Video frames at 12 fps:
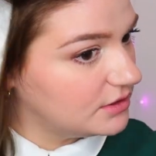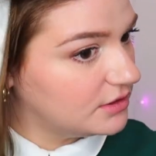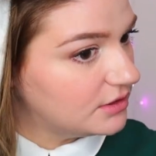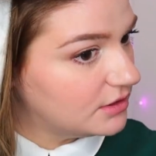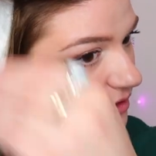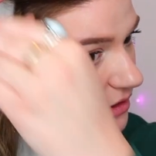
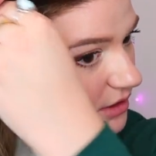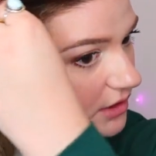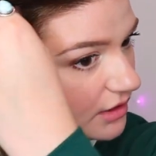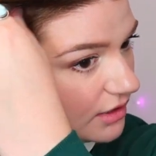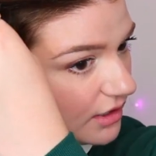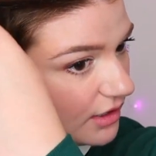
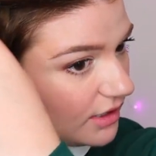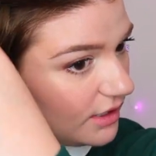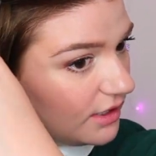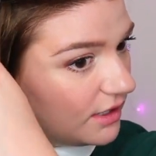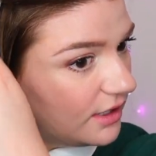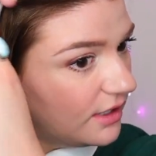
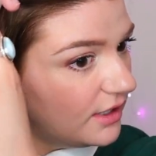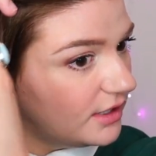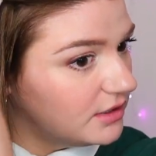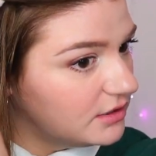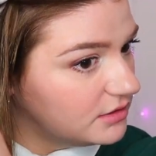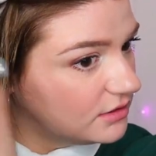
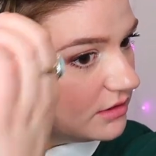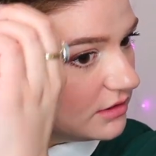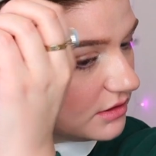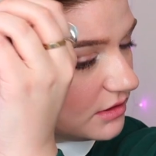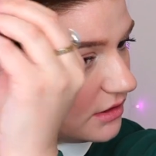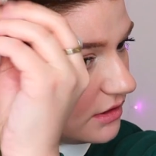
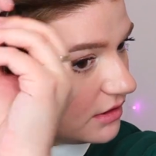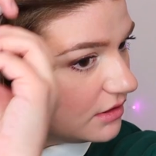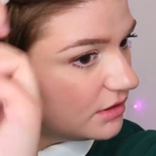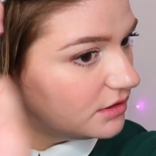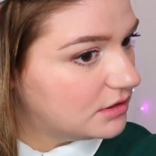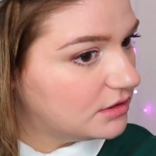
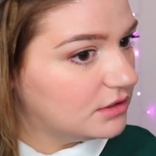Nothing is said.